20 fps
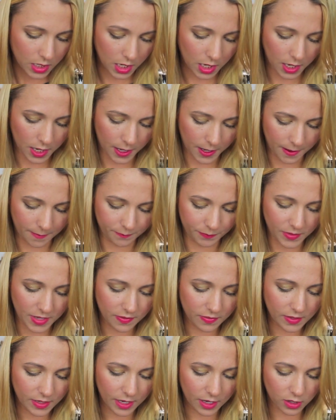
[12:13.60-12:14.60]
Um,
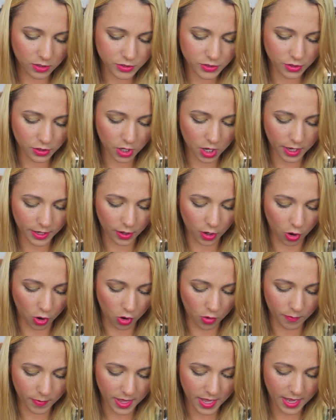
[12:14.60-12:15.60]
and then I also got an
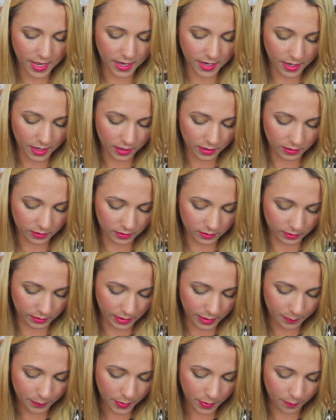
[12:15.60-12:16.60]
Almay
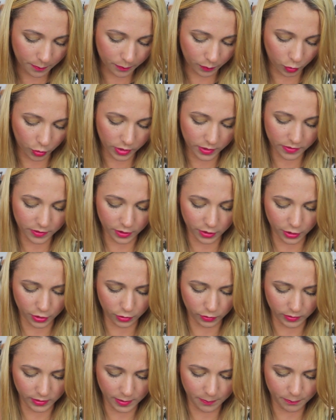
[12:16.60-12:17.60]
lip, what are their
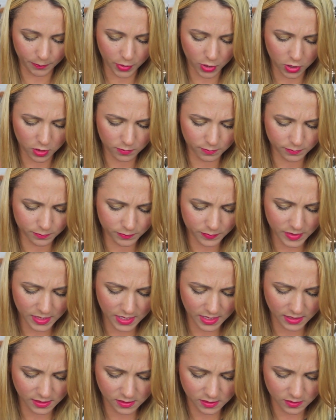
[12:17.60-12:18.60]
new lip balm
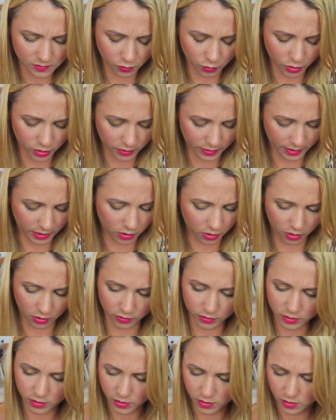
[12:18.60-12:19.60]
things? What are they
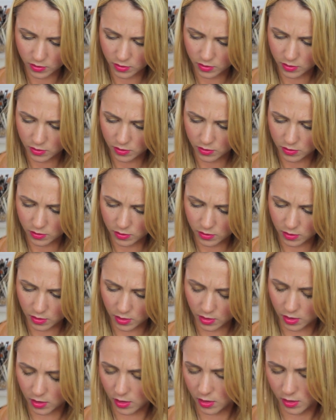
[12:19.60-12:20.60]
called?
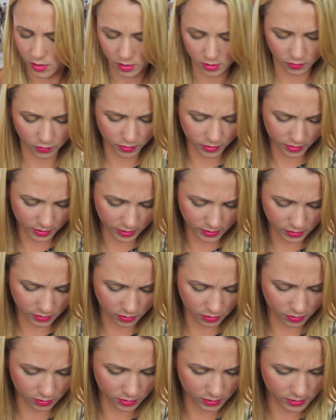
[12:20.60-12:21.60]
Uh, what are these
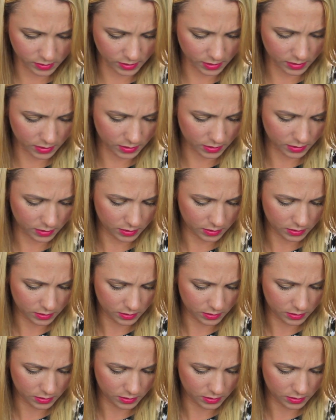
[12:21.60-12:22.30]
called exactly?